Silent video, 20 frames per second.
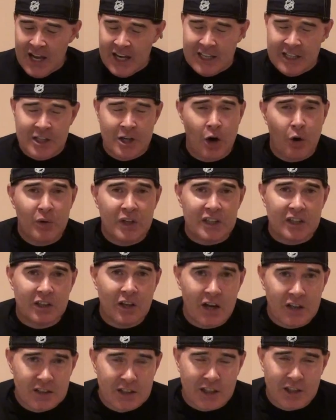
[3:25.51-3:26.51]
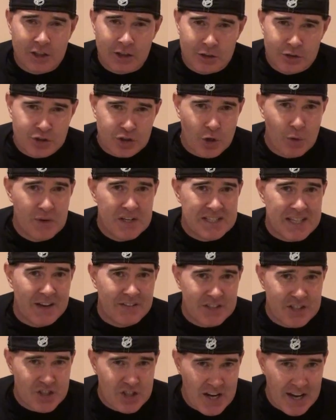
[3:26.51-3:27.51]
You know what Luck the Colts always
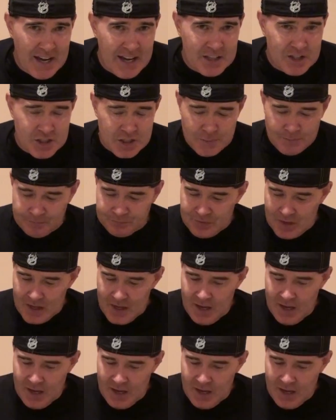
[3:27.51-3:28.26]
have a chance.